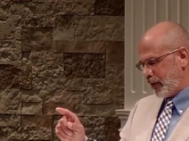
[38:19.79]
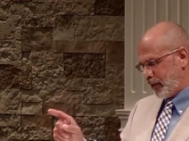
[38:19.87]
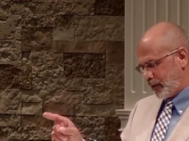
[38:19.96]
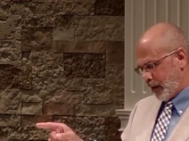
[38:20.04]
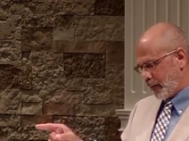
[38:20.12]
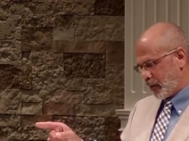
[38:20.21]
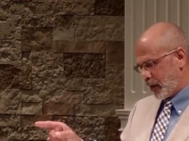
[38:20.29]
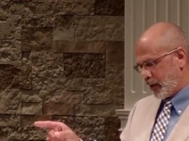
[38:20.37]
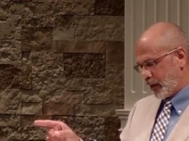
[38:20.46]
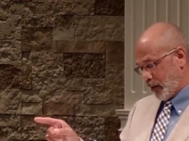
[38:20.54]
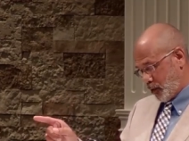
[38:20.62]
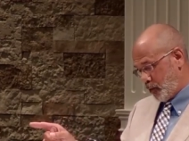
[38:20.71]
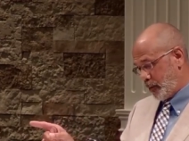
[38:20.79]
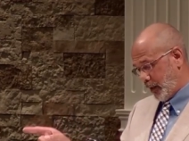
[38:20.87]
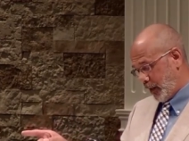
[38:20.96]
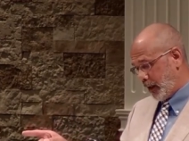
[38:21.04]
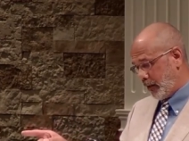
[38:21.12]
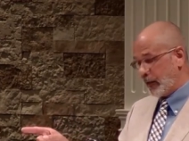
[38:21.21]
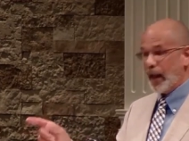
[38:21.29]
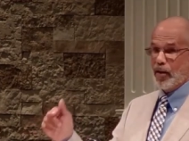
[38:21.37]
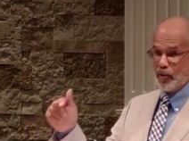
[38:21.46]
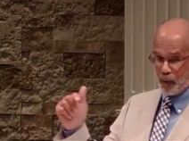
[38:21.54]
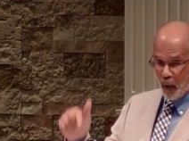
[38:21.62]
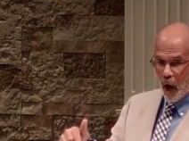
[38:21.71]
in something that you believe that
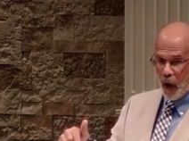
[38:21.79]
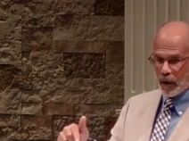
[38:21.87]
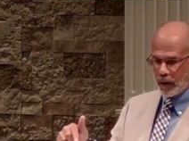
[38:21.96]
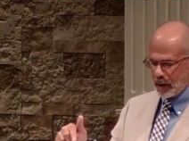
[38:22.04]
is wrong.